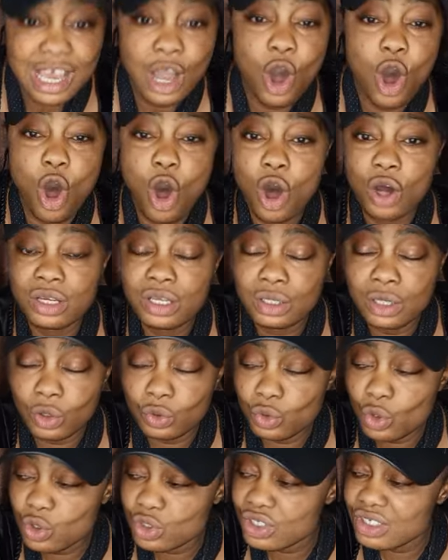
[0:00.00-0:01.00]
All
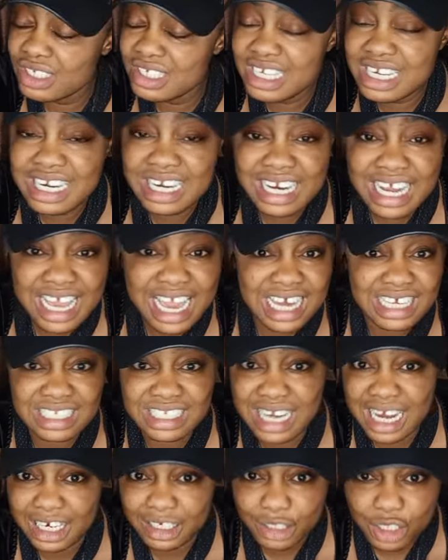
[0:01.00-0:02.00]
those delay and
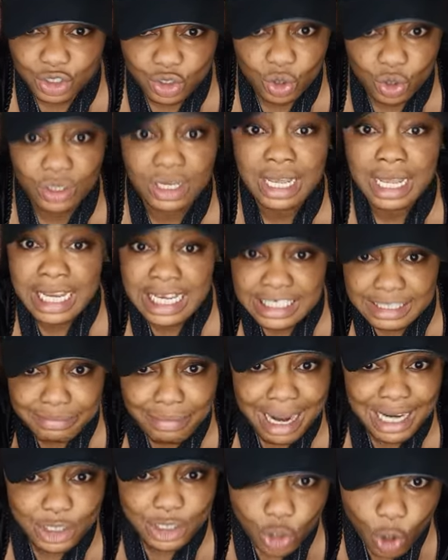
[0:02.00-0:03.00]
stagnation, is
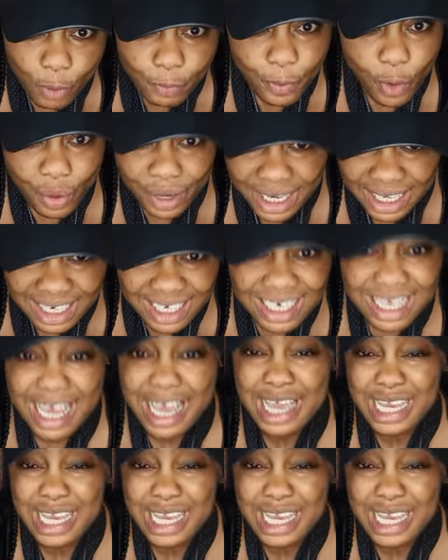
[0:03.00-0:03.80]
my turn for healing.